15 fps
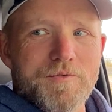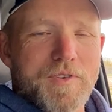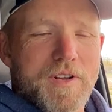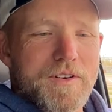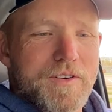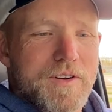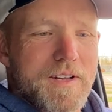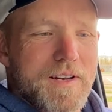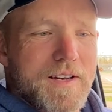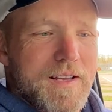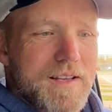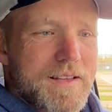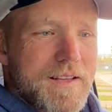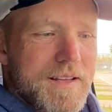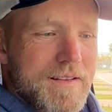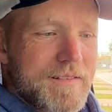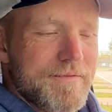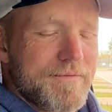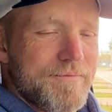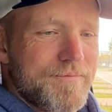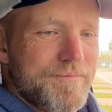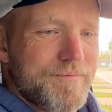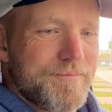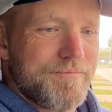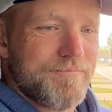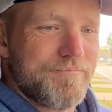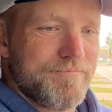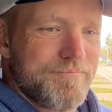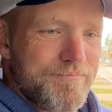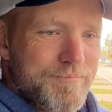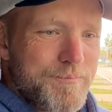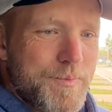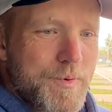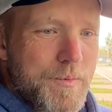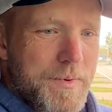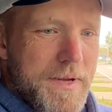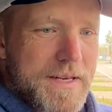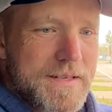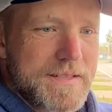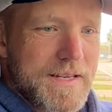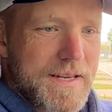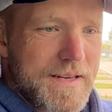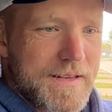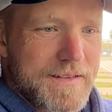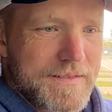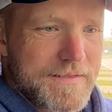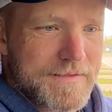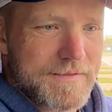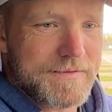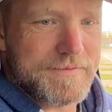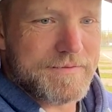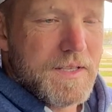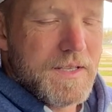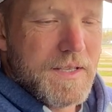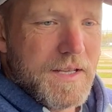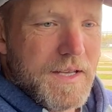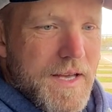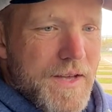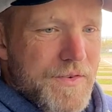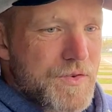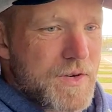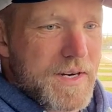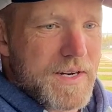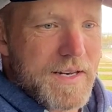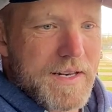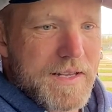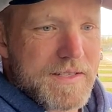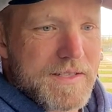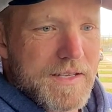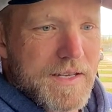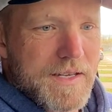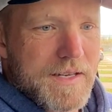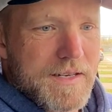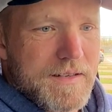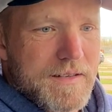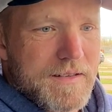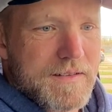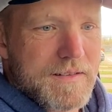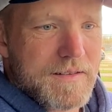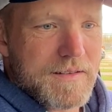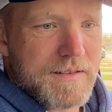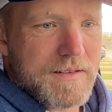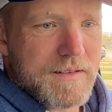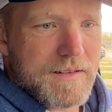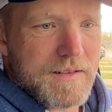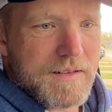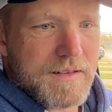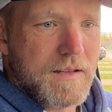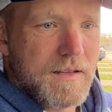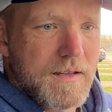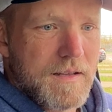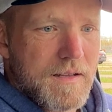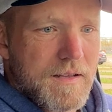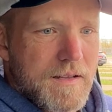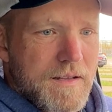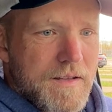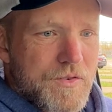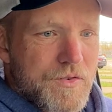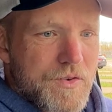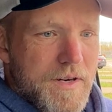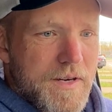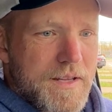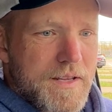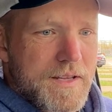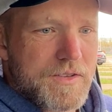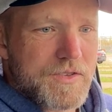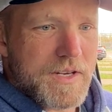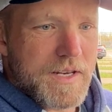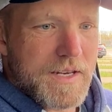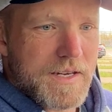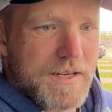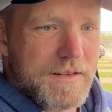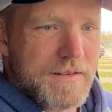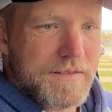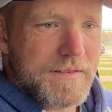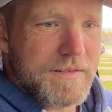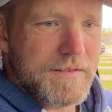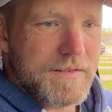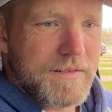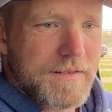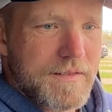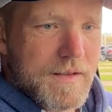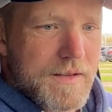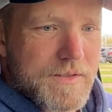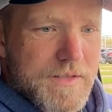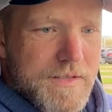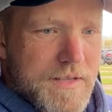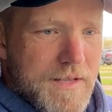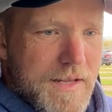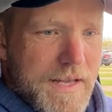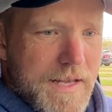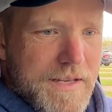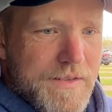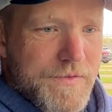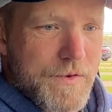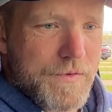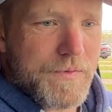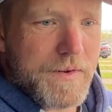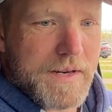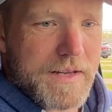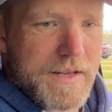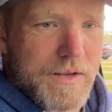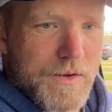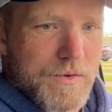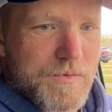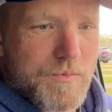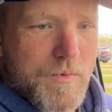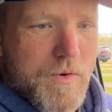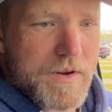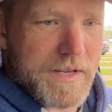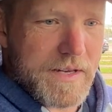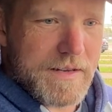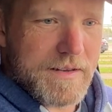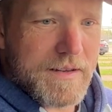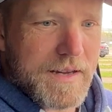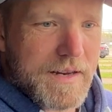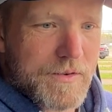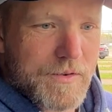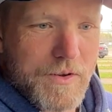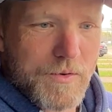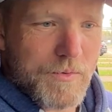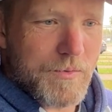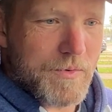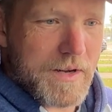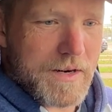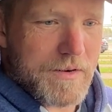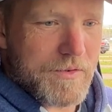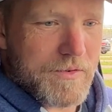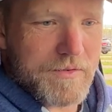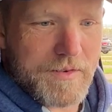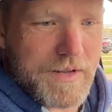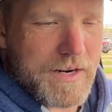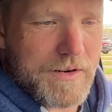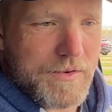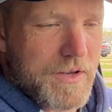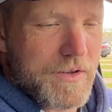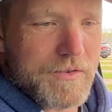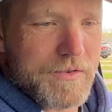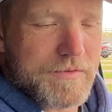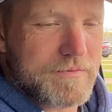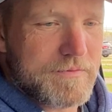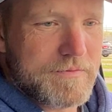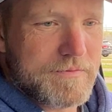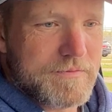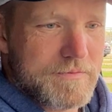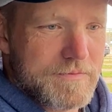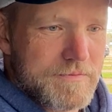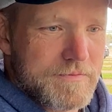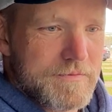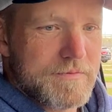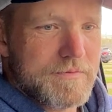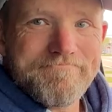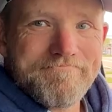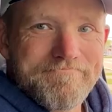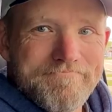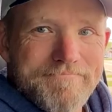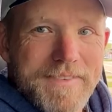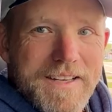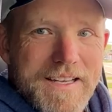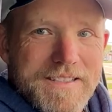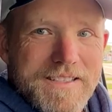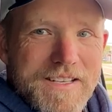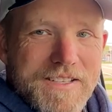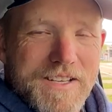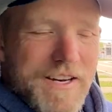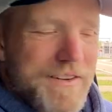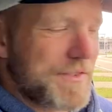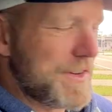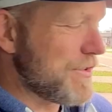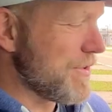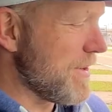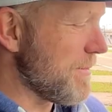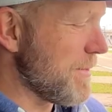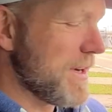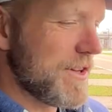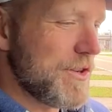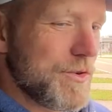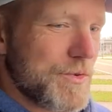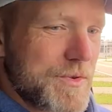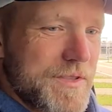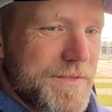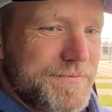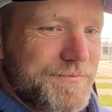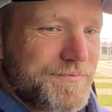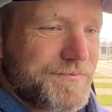trailer. It doesn't like that propane tank. I've tried it in the sun, tried it in the shade. It's just the last few feet it goes wonky. I don't know. I don't know. Guess that's not a feature I'm going to use.